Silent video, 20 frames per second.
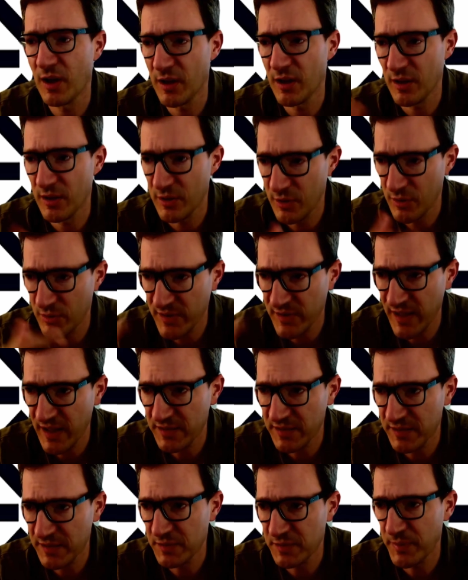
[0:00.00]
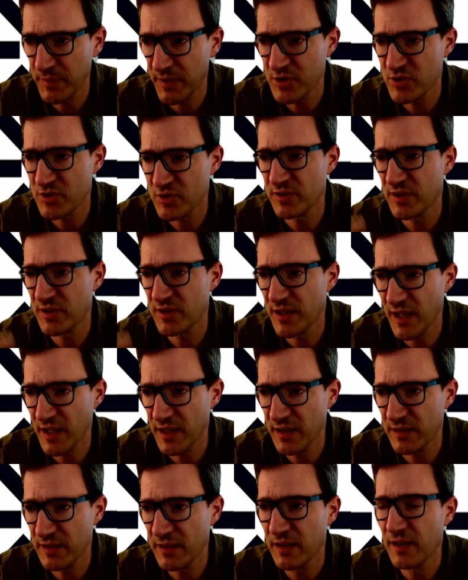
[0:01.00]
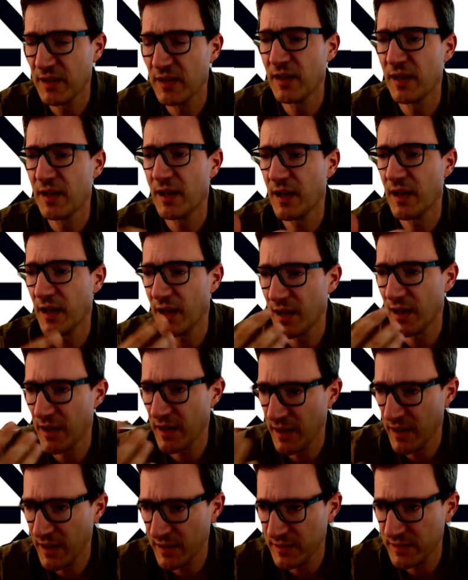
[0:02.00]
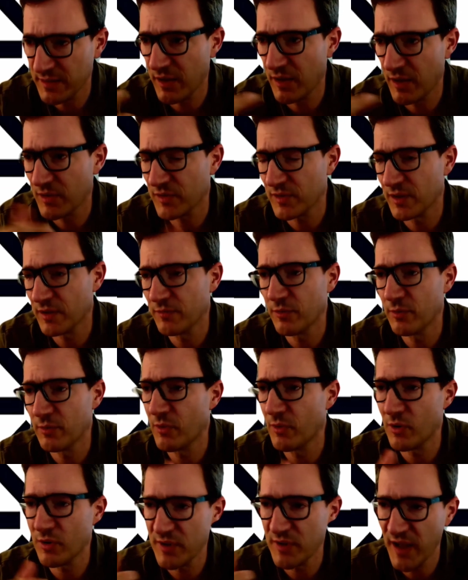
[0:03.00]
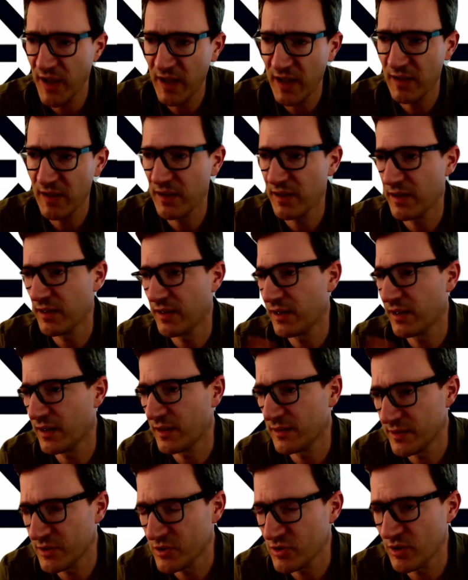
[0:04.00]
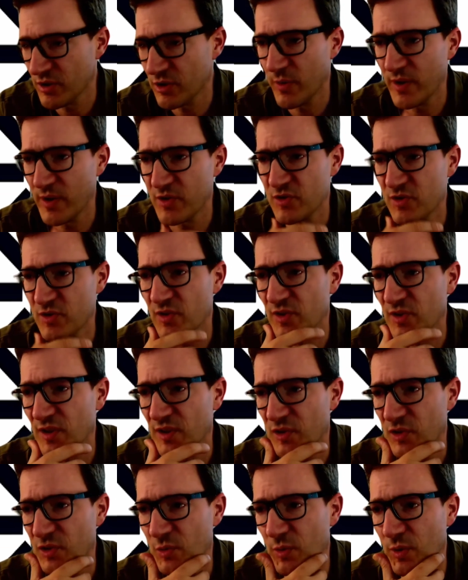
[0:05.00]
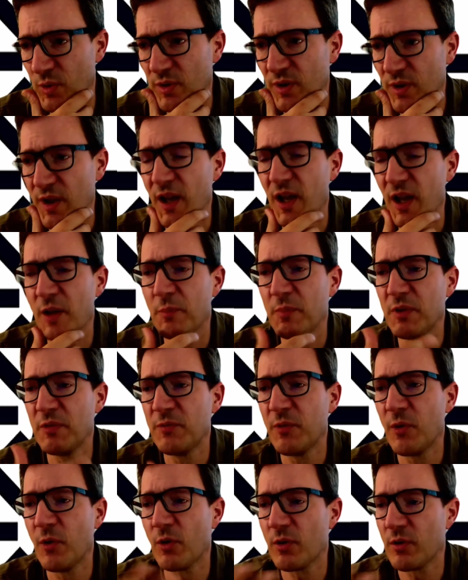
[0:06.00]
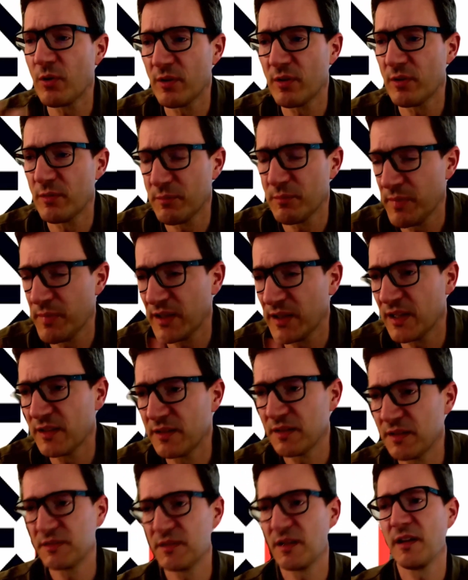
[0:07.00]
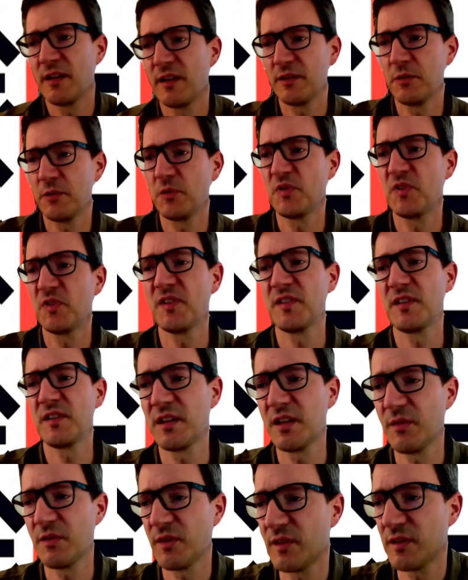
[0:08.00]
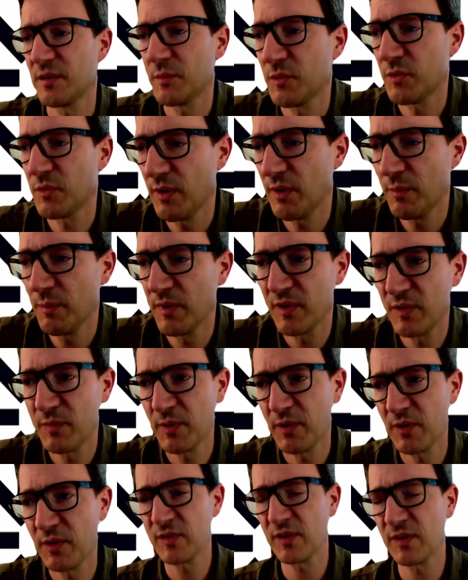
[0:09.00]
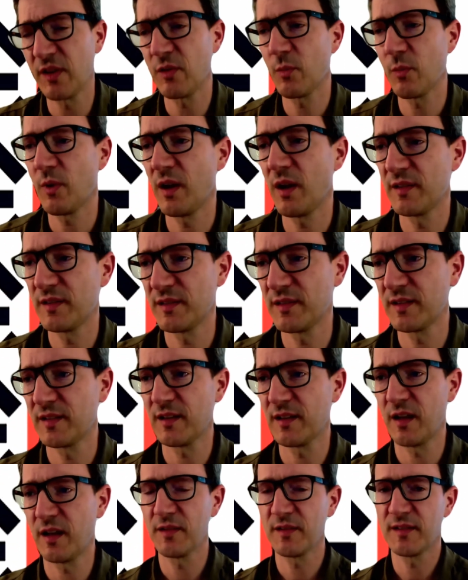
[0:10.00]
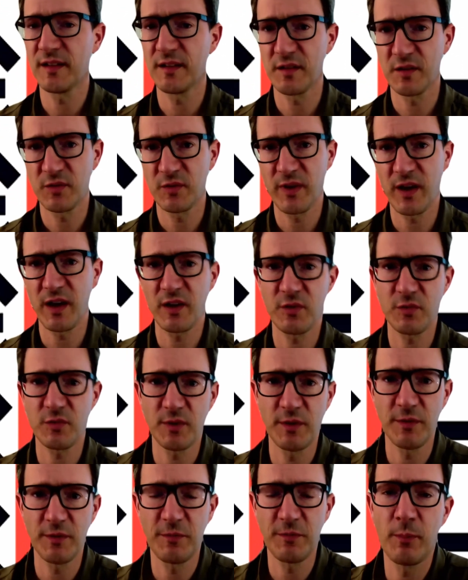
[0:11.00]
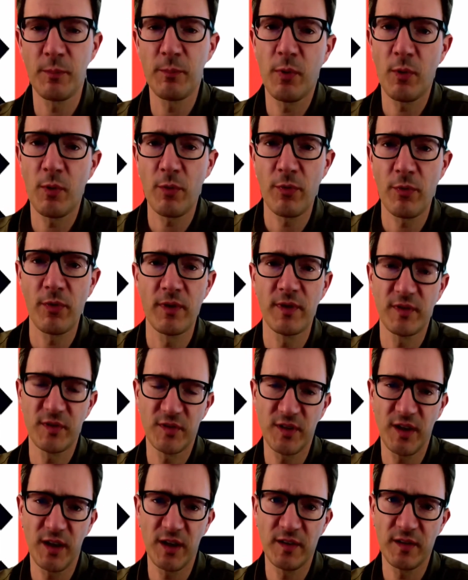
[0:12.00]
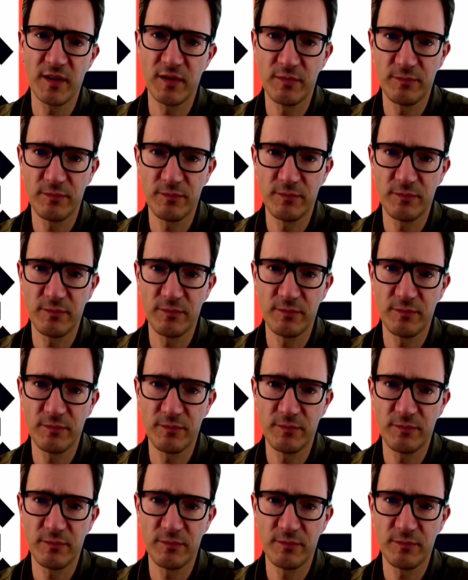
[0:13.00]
contacting the patient again and asking for more data, additional questions, and so on, before making the diagnosis and giving some treatments, because otherwise it's unsatisfactory for both sides.